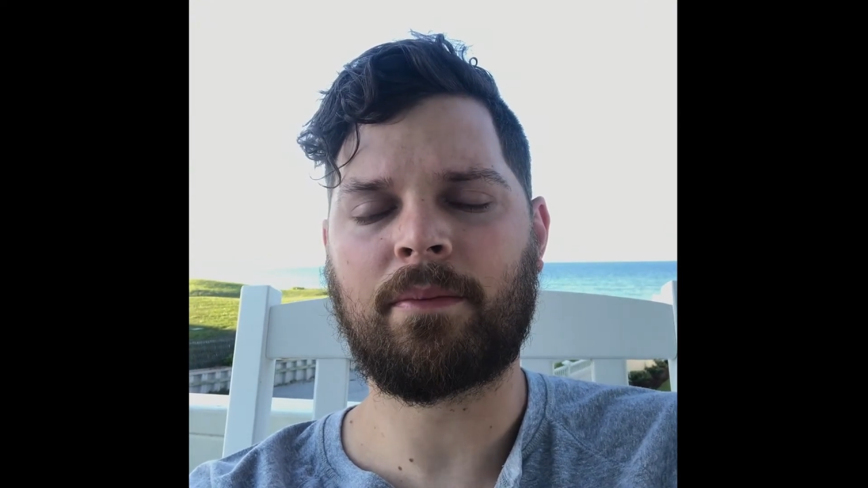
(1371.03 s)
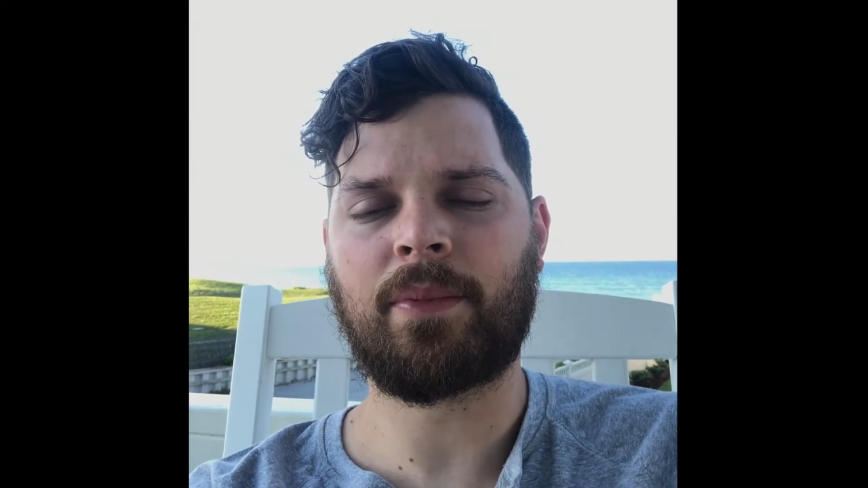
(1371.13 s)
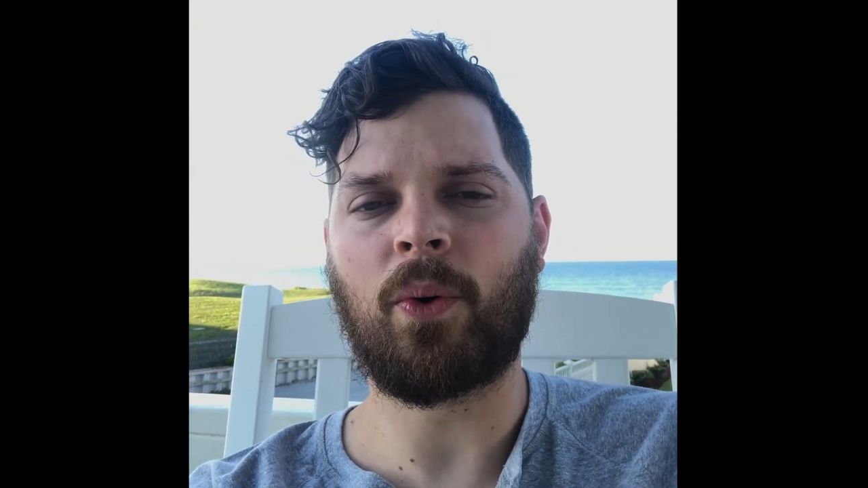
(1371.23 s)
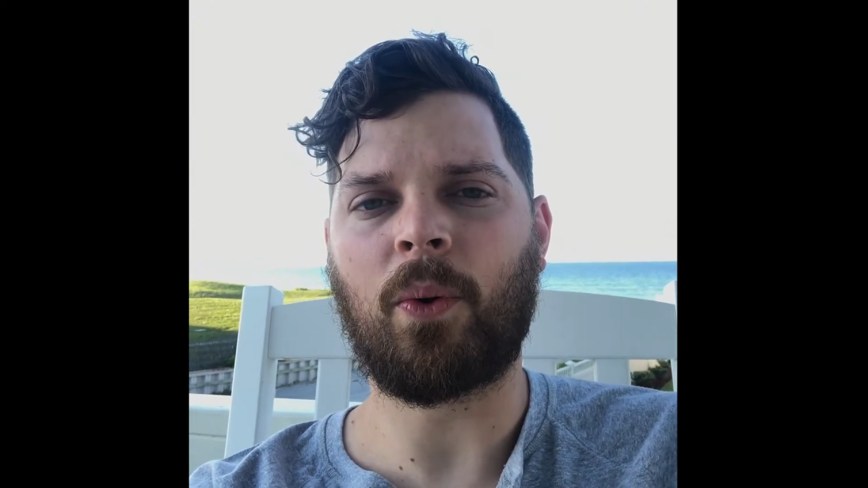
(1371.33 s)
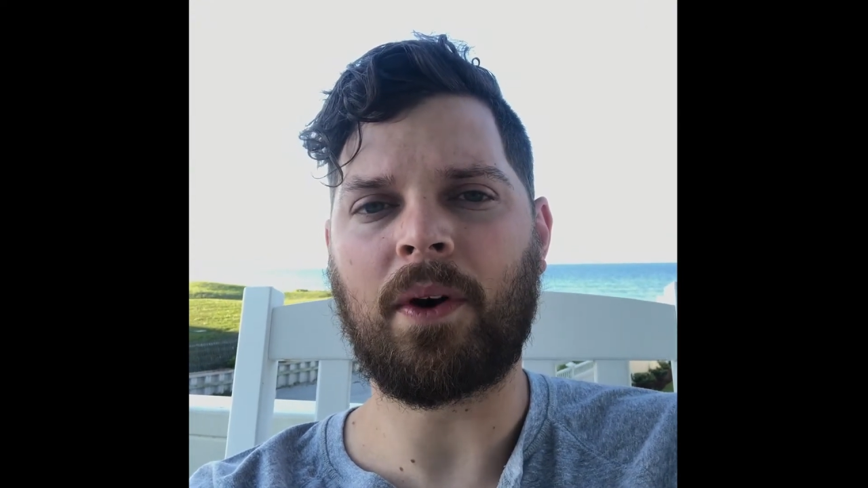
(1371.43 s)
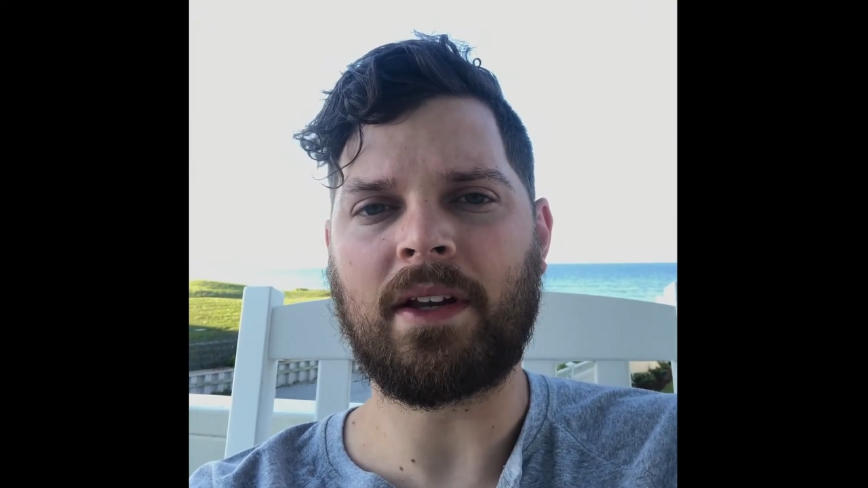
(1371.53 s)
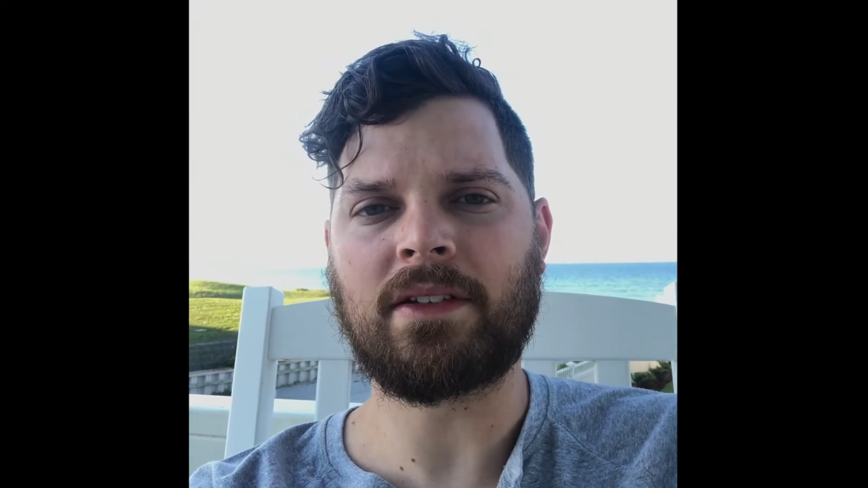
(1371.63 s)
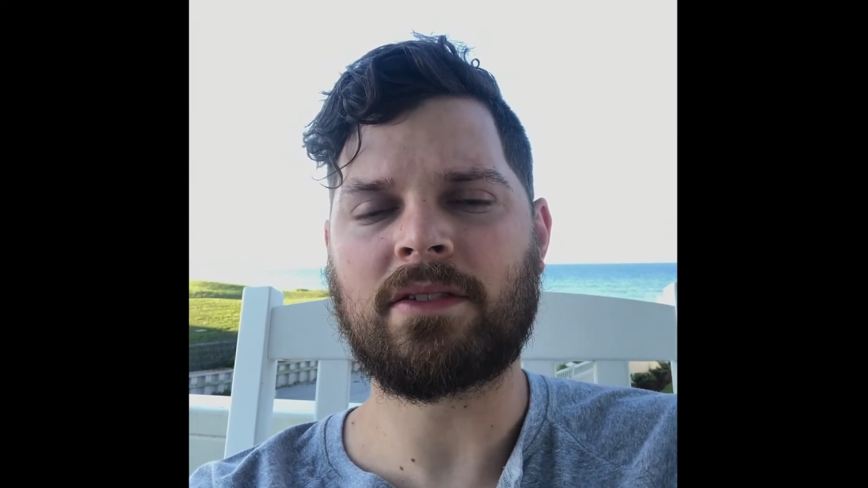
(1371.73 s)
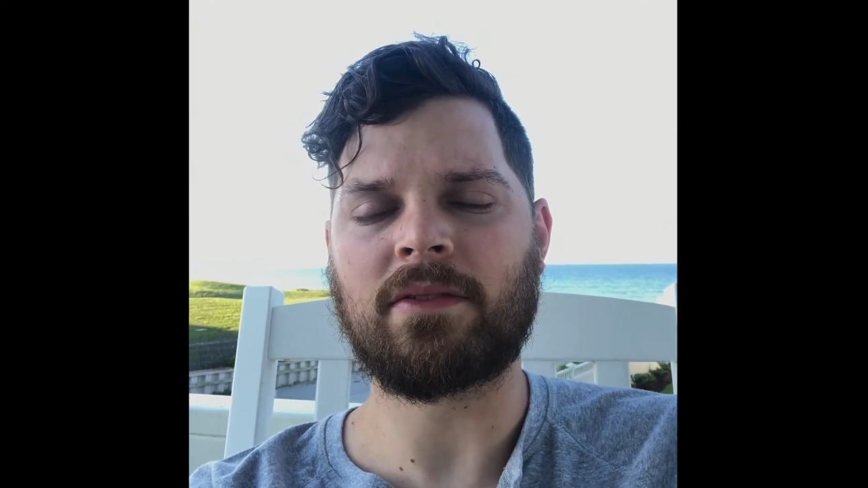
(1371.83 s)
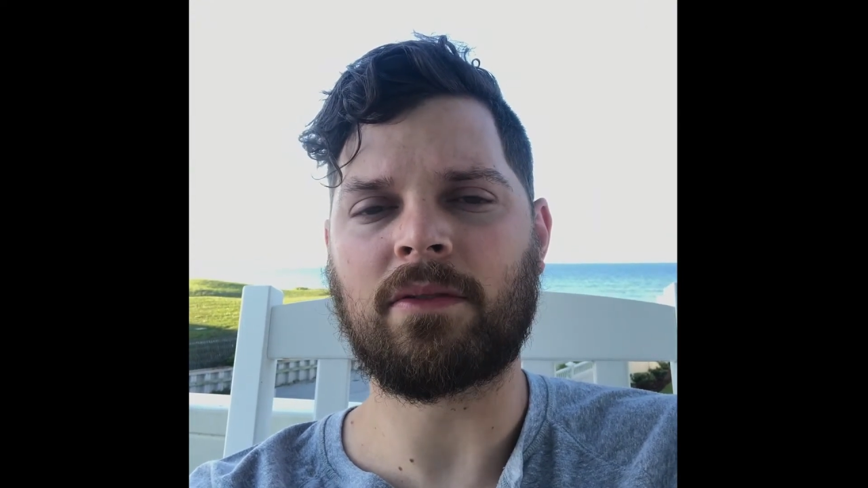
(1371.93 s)
pour
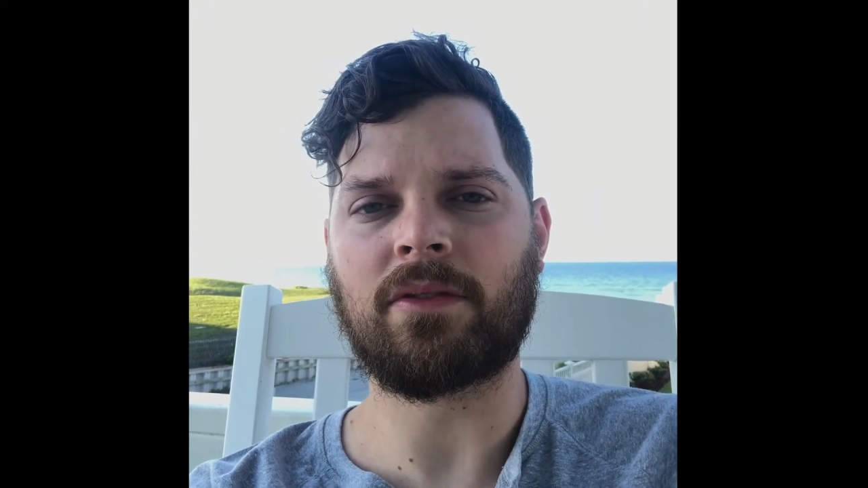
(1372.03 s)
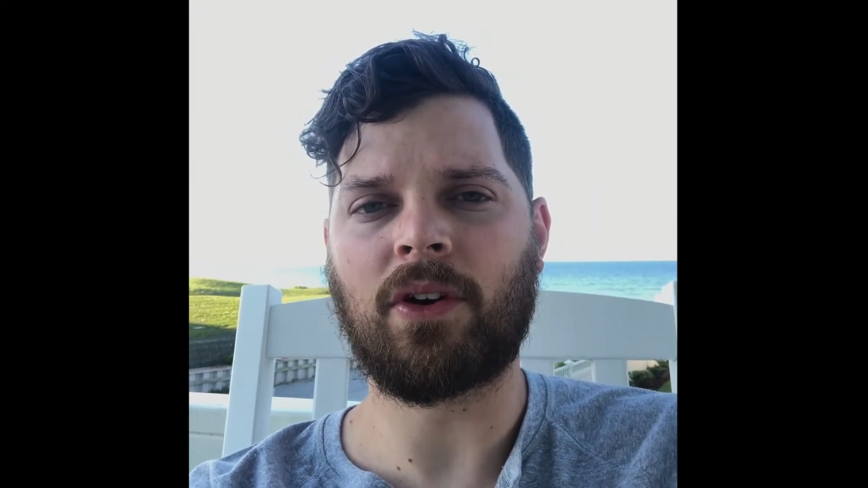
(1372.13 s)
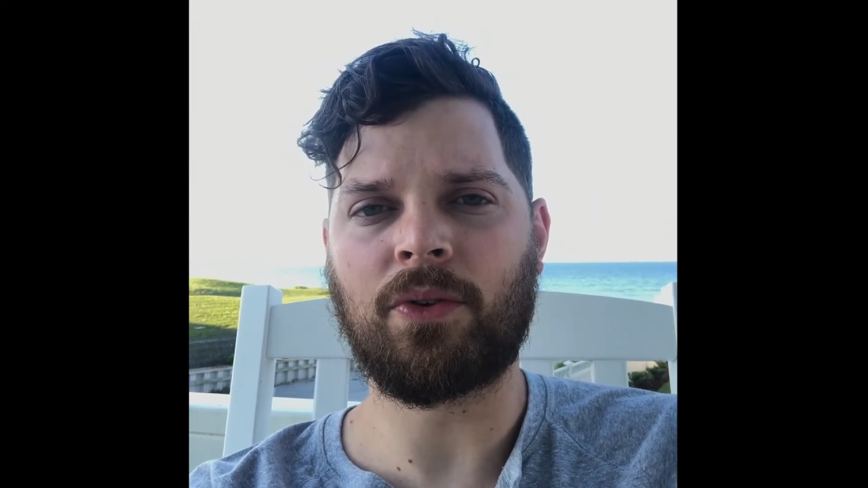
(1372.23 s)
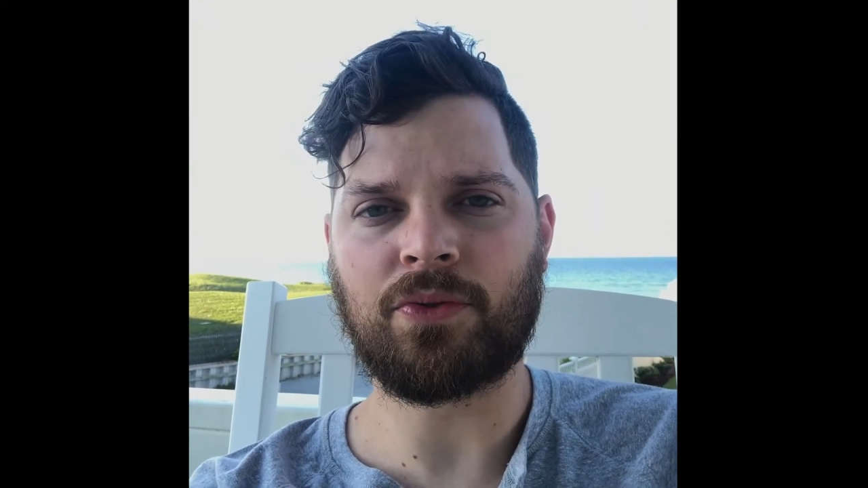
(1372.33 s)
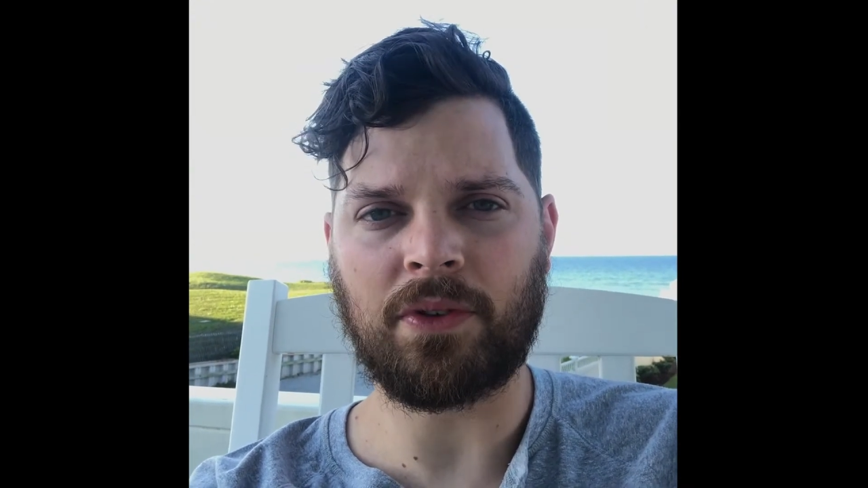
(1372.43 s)
into those